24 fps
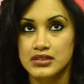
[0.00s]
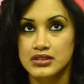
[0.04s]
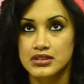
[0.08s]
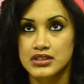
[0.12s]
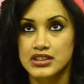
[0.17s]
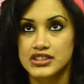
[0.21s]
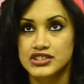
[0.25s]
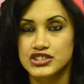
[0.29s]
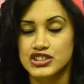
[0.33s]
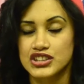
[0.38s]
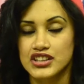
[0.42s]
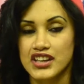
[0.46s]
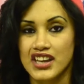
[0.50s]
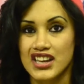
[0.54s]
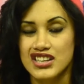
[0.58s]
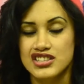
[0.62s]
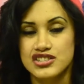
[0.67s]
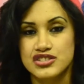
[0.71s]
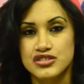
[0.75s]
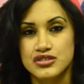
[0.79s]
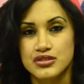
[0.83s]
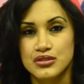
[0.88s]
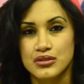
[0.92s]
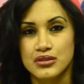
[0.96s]

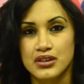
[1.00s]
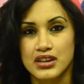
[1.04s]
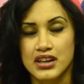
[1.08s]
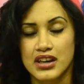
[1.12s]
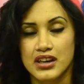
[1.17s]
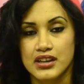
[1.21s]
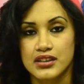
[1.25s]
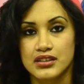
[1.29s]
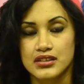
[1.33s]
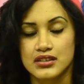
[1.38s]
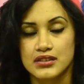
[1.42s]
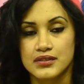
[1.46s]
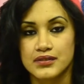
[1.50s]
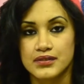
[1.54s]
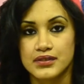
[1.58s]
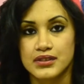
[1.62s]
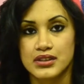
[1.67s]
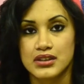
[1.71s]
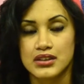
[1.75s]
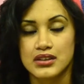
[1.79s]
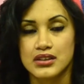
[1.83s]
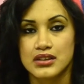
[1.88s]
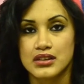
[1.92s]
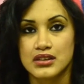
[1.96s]
international kind of
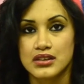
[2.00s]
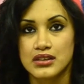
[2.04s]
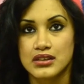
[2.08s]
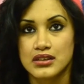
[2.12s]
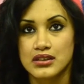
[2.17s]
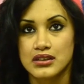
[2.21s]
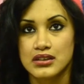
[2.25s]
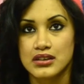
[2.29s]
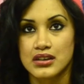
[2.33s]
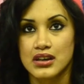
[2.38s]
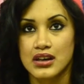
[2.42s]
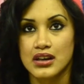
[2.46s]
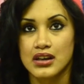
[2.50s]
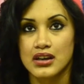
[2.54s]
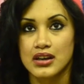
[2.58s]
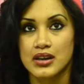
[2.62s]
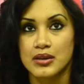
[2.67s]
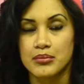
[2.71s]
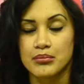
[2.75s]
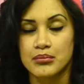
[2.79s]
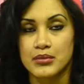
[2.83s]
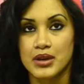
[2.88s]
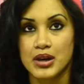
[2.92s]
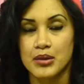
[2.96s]

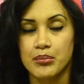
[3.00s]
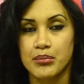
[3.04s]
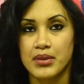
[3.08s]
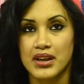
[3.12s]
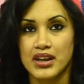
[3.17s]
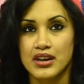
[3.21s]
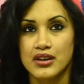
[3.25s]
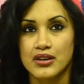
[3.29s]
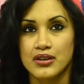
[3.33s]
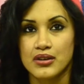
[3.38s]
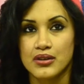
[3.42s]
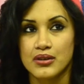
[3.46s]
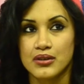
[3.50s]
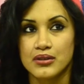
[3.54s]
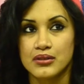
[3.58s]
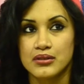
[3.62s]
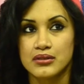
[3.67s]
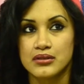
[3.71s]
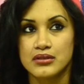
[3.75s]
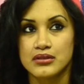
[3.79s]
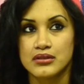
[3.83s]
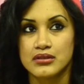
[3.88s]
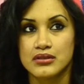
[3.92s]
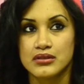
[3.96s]
apparel,
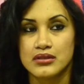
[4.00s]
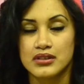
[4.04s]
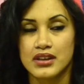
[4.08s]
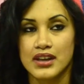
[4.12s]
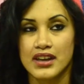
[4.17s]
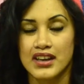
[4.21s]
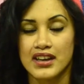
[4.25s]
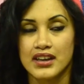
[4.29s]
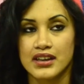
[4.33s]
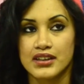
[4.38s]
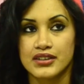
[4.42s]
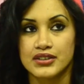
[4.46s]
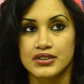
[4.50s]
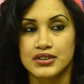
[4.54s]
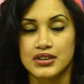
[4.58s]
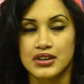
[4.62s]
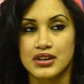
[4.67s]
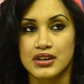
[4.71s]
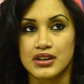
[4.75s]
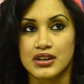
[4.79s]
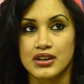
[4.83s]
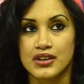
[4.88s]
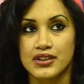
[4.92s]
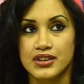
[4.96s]
and
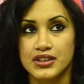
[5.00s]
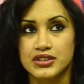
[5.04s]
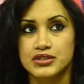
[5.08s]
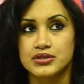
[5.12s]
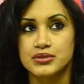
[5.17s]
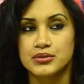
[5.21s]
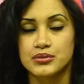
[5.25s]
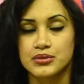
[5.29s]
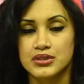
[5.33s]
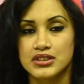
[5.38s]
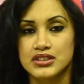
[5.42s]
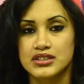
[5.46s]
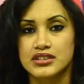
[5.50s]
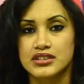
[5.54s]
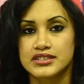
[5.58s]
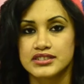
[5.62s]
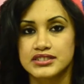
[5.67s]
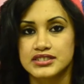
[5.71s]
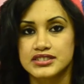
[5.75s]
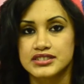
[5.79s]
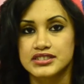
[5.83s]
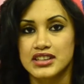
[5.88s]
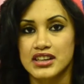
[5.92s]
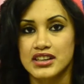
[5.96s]
they do really
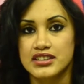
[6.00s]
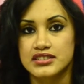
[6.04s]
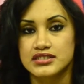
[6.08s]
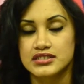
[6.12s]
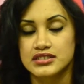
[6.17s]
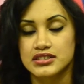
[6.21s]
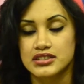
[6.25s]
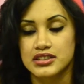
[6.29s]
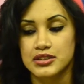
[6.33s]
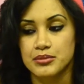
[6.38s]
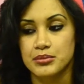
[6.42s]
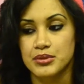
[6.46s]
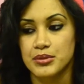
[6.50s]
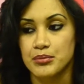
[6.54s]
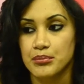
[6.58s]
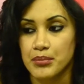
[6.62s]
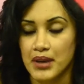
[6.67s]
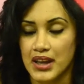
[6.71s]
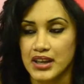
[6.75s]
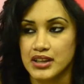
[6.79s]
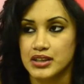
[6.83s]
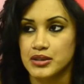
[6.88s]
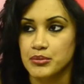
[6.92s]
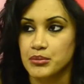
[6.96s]
designs, and they've been
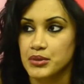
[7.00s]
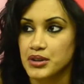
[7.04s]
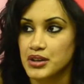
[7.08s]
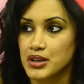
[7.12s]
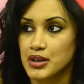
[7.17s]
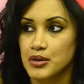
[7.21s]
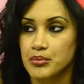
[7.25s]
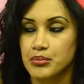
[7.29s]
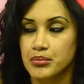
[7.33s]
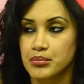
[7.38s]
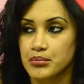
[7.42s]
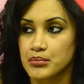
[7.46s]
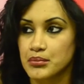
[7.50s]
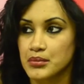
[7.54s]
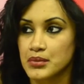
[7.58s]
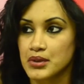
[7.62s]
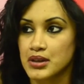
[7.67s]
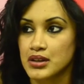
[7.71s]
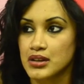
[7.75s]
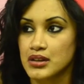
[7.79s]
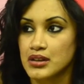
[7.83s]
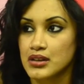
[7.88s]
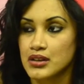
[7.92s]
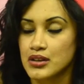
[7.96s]
backing me up
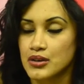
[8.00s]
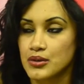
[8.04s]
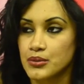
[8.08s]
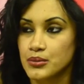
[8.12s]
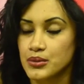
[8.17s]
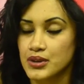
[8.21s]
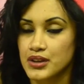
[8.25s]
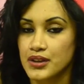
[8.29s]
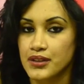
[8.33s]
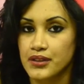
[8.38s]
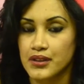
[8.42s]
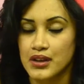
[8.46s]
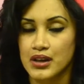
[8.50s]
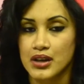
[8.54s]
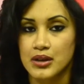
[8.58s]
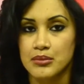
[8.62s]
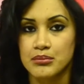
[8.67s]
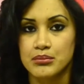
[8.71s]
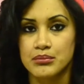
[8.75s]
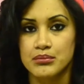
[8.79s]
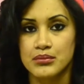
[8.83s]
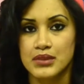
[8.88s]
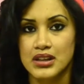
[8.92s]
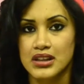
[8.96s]
with
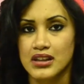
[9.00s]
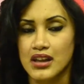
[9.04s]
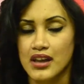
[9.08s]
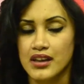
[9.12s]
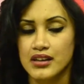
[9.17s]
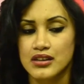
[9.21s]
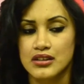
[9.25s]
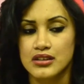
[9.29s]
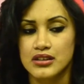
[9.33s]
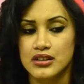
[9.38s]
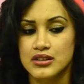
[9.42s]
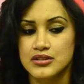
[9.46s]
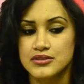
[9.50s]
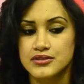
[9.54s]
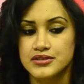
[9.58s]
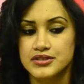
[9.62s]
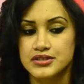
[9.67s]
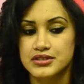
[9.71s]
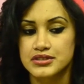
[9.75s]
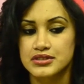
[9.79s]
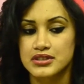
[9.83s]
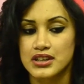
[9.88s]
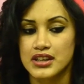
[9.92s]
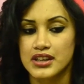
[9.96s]
a lot of clothes.
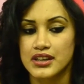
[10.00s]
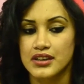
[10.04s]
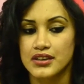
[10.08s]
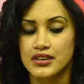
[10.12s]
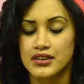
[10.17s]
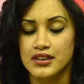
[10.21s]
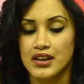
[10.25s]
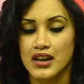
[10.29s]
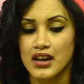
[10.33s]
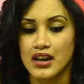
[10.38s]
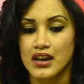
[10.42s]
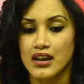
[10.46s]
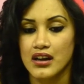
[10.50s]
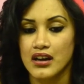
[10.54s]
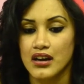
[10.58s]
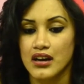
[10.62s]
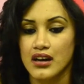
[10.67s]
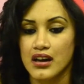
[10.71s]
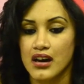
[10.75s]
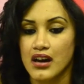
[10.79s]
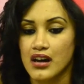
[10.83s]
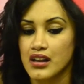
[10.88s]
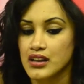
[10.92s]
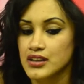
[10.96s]
And
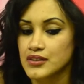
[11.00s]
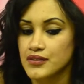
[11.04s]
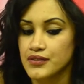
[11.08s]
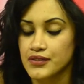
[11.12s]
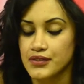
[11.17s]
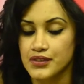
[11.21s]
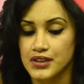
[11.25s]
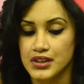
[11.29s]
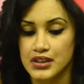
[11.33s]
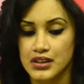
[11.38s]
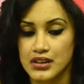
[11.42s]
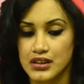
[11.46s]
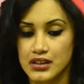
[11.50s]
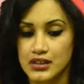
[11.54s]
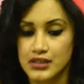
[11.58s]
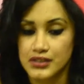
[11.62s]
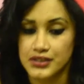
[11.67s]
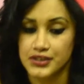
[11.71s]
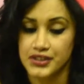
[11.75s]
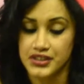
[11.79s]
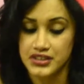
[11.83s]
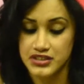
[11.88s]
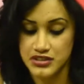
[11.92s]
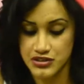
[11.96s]
all of
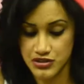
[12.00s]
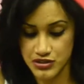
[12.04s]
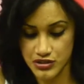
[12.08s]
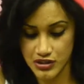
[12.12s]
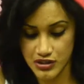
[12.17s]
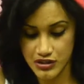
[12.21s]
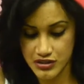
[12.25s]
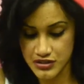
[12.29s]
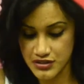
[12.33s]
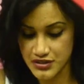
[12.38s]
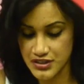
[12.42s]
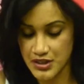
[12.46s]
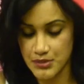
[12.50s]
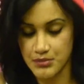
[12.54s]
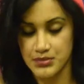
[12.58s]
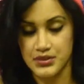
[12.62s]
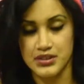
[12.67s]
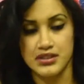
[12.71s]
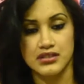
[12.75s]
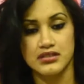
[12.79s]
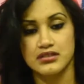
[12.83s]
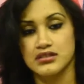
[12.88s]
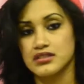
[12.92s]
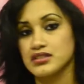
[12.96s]
these shirts, I've
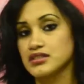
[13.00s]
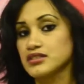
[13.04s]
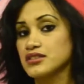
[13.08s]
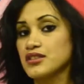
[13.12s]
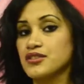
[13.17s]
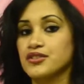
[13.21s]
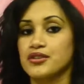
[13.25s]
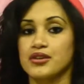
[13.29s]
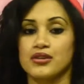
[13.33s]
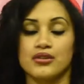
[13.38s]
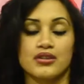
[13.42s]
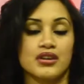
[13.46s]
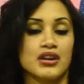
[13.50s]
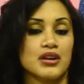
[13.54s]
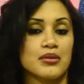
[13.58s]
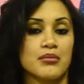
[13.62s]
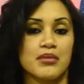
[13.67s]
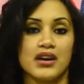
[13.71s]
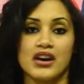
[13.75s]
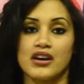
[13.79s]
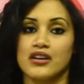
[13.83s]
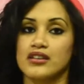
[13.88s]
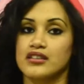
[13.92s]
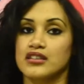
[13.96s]
been throwing them
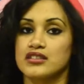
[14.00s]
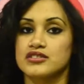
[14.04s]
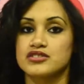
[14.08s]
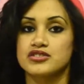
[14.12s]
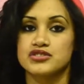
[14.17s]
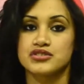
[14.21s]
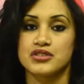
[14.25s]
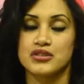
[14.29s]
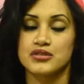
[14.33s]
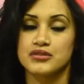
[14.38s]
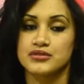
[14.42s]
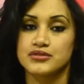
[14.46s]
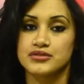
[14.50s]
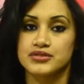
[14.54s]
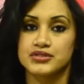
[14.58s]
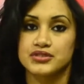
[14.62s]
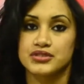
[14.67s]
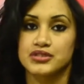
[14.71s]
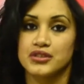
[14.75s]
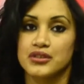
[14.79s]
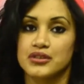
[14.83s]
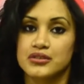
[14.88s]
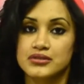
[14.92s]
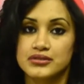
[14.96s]
out on shows,
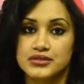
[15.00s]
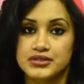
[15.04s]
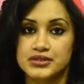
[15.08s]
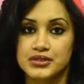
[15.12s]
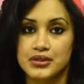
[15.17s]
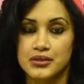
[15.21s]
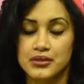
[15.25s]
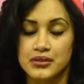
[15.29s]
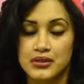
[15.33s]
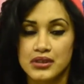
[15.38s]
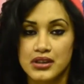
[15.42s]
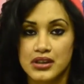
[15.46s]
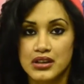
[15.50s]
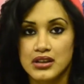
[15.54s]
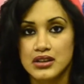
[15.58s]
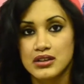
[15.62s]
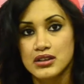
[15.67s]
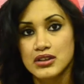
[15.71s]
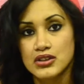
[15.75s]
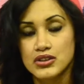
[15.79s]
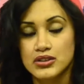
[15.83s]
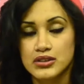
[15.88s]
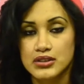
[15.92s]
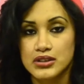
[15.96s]
you know, so
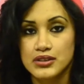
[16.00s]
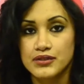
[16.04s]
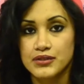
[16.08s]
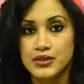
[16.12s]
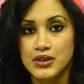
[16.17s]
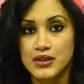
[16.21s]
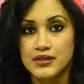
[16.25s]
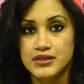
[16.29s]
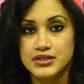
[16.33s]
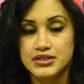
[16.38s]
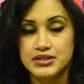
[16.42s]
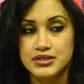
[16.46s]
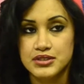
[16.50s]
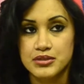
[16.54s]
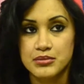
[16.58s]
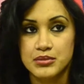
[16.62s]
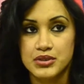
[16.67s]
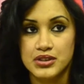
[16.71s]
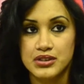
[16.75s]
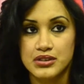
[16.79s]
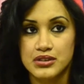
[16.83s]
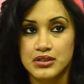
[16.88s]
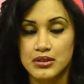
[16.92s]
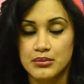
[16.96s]
if you ever see
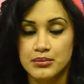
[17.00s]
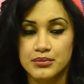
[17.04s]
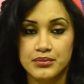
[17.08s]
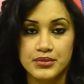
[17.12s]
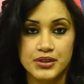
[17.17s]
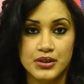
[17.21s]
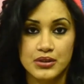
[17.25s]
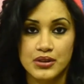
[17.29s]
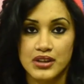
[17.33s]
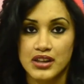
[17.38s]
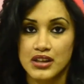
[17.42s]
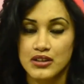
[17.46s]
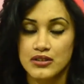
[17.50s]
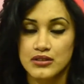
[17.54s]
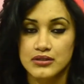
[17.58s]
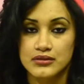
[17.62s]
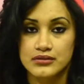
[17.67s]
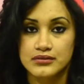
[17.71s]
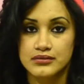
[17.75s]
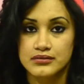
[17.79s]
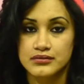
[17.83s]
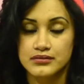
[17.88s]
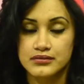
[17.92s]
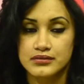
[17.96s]
me, I'm throwing out
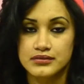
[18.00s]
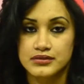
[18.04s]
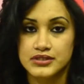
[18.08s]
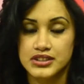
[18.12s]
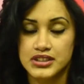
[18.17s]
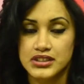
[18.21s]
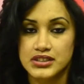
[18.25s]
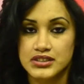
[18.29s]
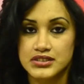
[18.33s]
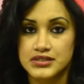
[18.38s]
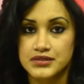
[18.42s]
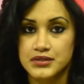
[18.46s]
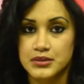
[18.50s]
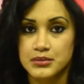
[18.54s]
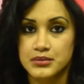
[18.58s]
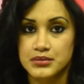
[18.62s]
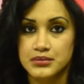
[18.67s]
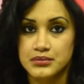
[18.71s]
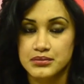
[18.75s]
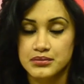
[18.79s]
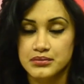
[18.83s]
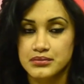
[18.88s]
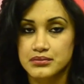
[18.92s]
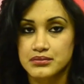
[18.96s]
tees from
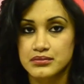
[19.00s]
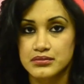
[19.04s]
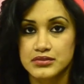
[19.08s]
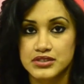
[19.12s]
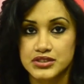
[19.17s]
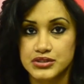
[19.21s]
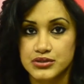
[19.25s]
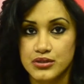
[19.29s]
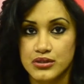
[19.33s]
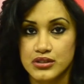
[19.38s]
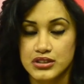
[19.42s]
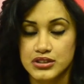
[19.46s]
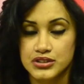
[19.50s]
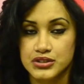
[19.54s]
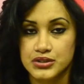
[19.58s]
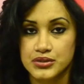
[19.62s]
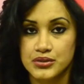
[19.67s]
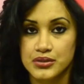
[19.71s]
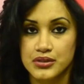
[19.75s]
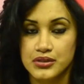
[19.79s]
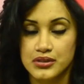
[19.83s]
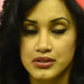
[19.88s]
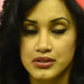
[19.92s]
Distorted Truth.